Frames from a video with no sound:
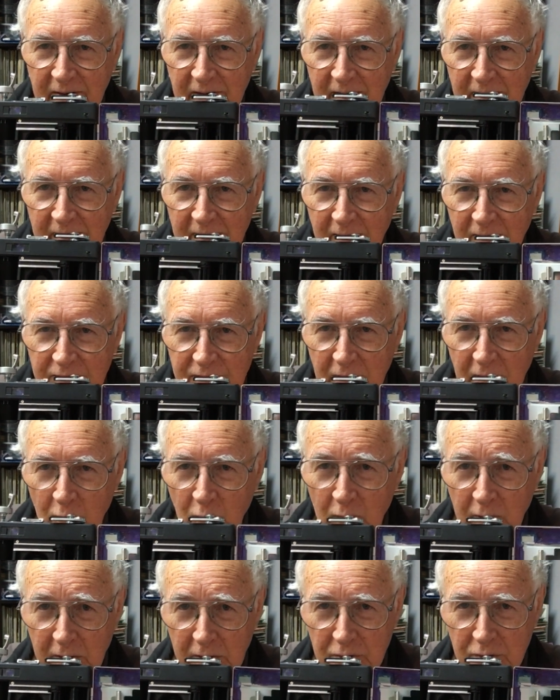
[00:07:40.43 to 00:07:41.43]
I was on a
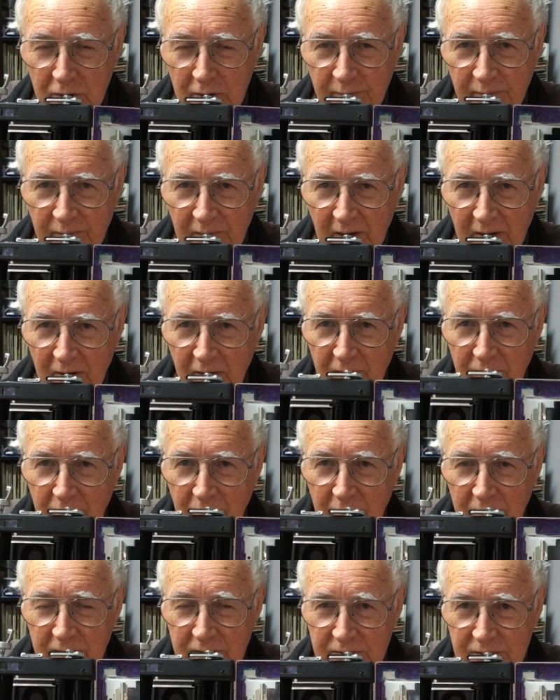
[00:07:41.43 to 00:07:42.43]
work trip, and I
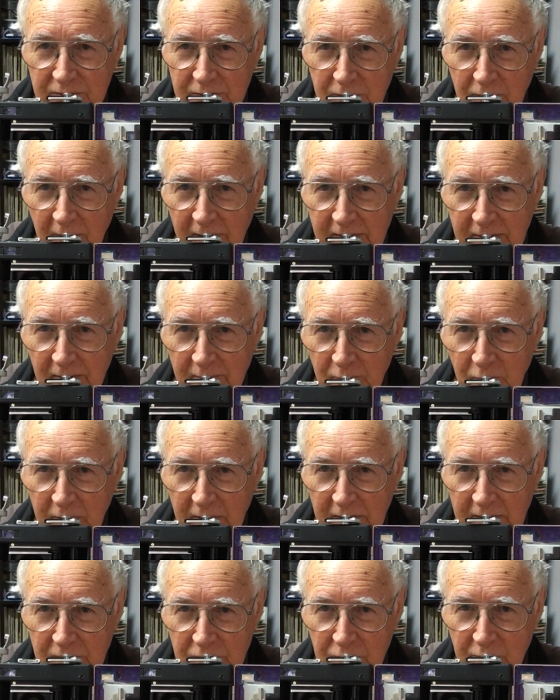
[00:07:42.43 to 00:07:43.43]
thought, this is great, I'm
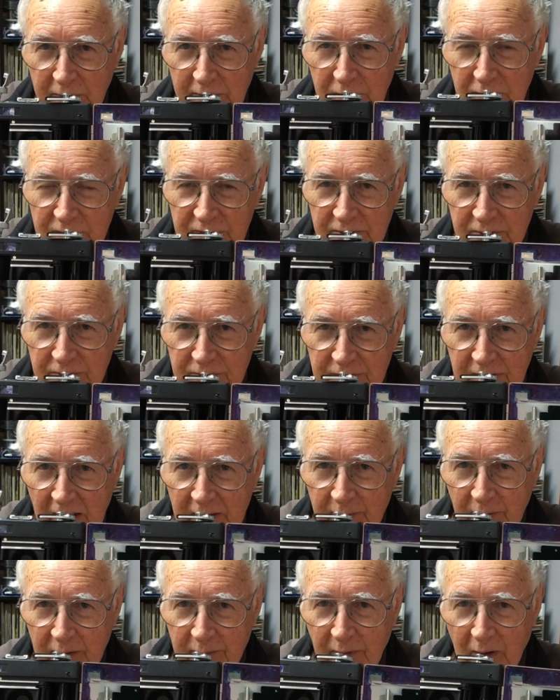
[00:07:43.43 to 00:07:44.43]
really enjoying using this
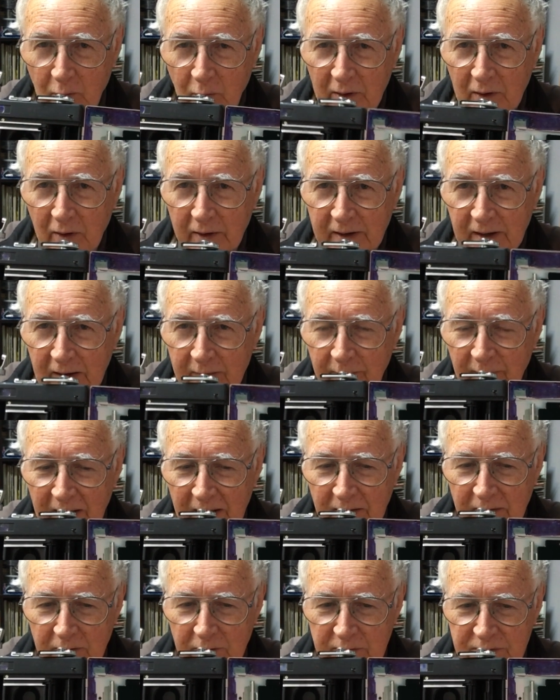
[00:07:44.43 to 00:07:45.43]
camera. But when I came
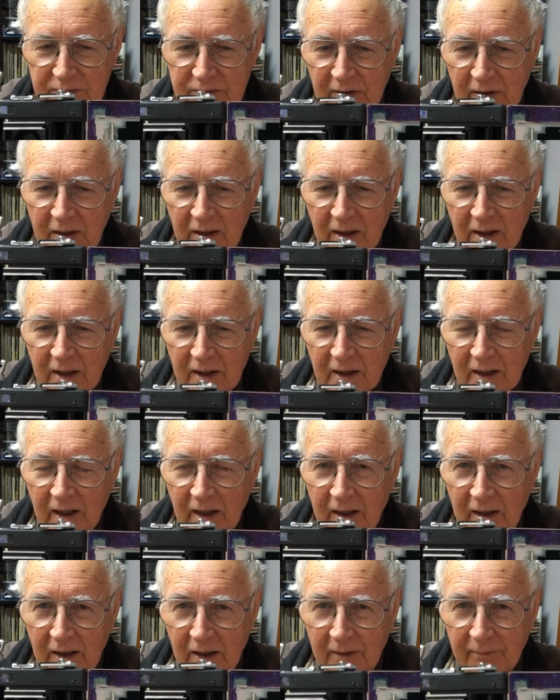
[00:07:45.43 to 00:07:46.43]
back, there was
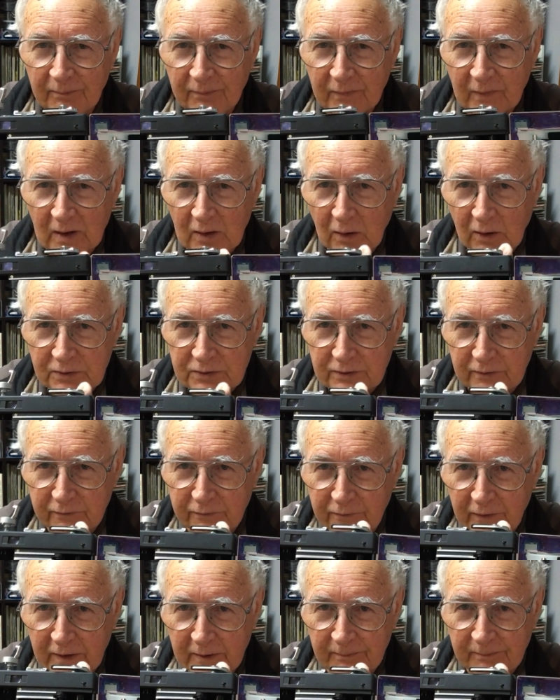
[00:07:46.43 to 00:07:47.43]
lots
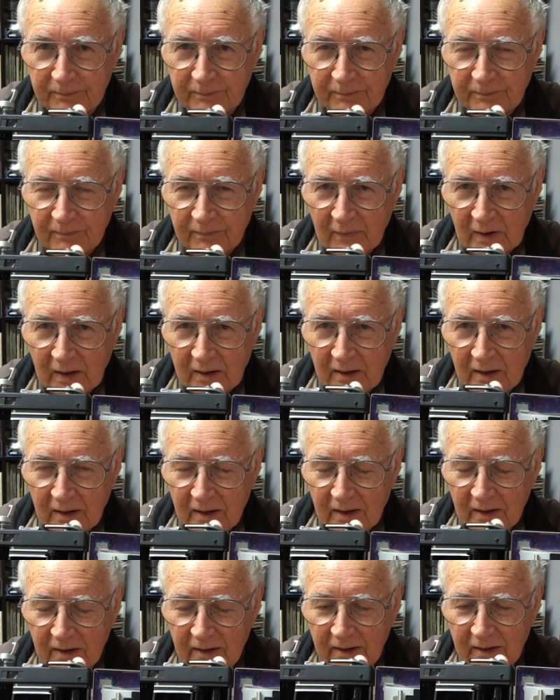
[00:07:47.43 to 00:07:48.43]
of
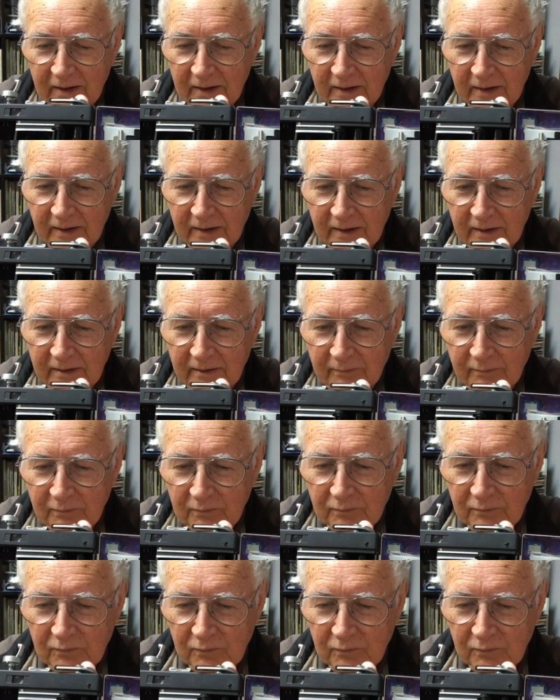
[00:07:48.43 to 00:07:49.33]
there